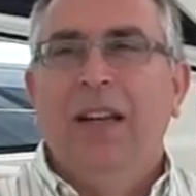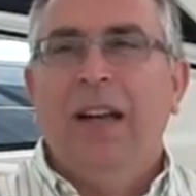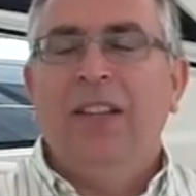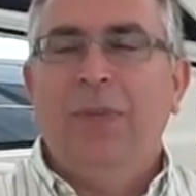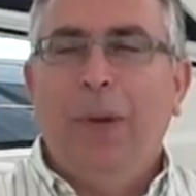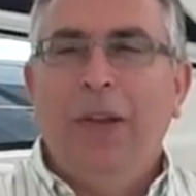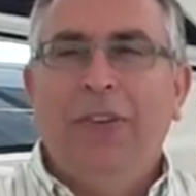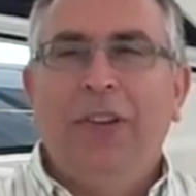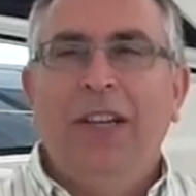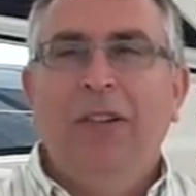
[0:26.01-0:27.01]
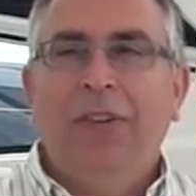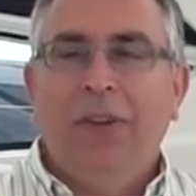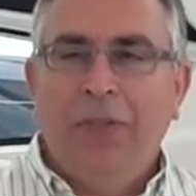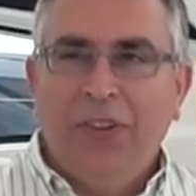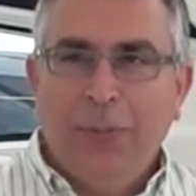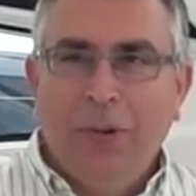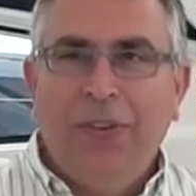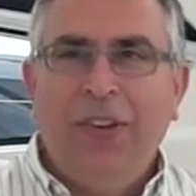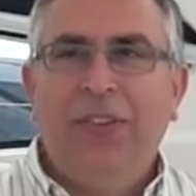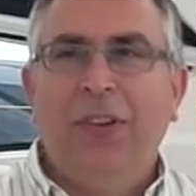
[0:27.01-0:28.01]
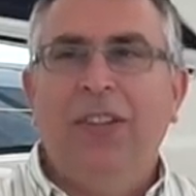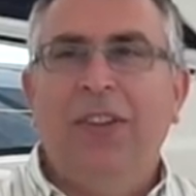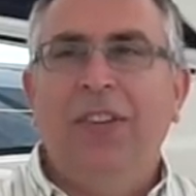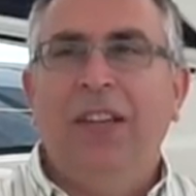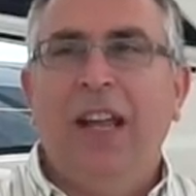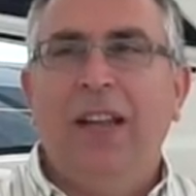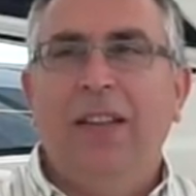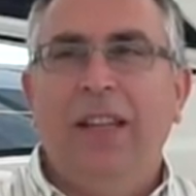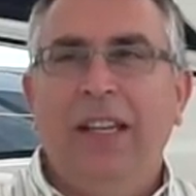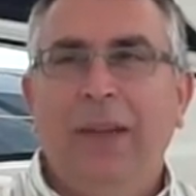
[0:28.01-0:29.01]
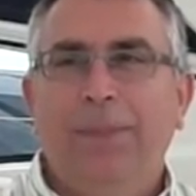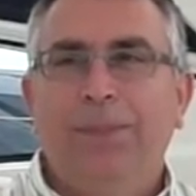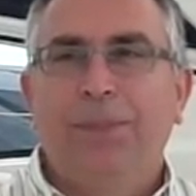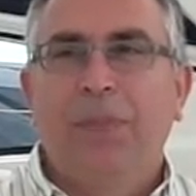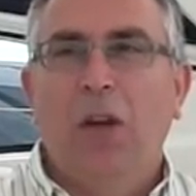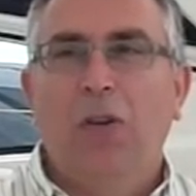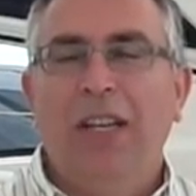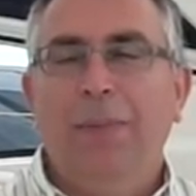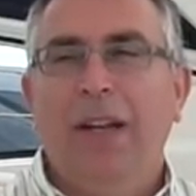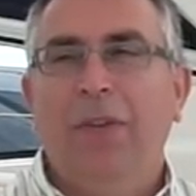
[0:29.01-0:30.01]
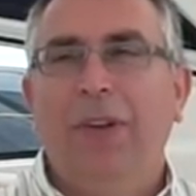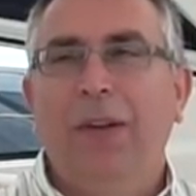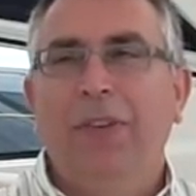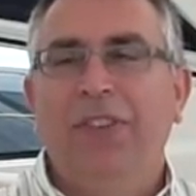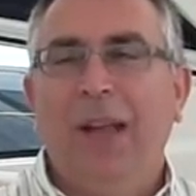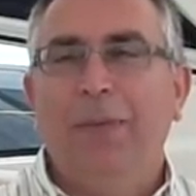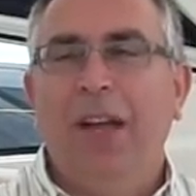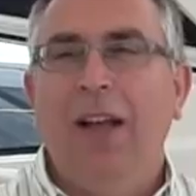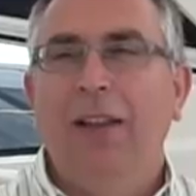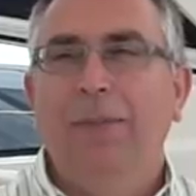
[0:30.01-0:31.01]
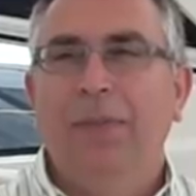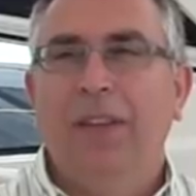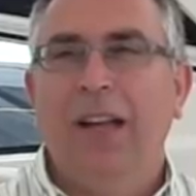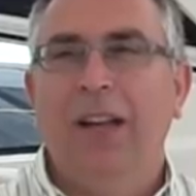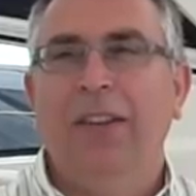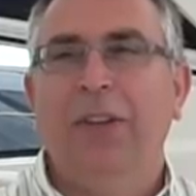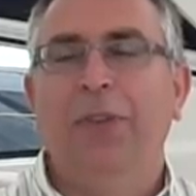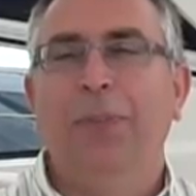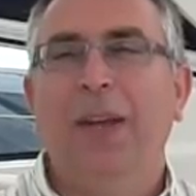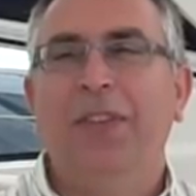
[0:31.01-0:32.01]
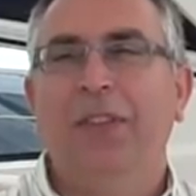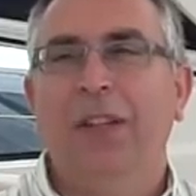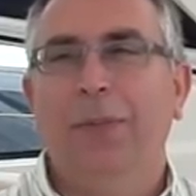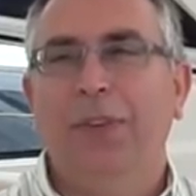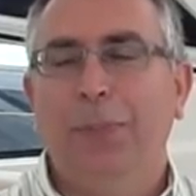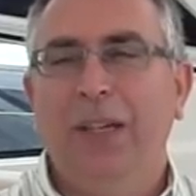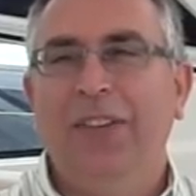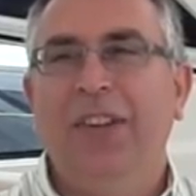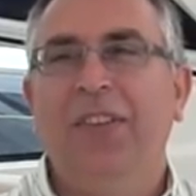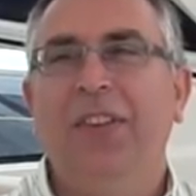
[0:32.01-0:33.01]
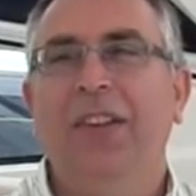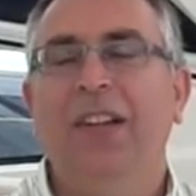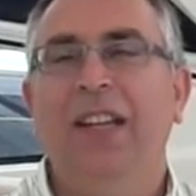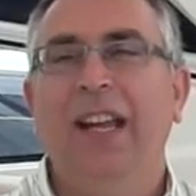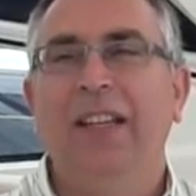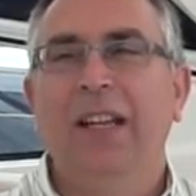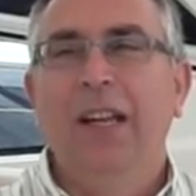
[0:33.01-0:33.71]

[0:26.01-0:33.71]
And this boat certainly riffs off its smaller sister. It doesn't get the Oki Manifelt stepped hull. The hull on this one's based on the predecessor 38,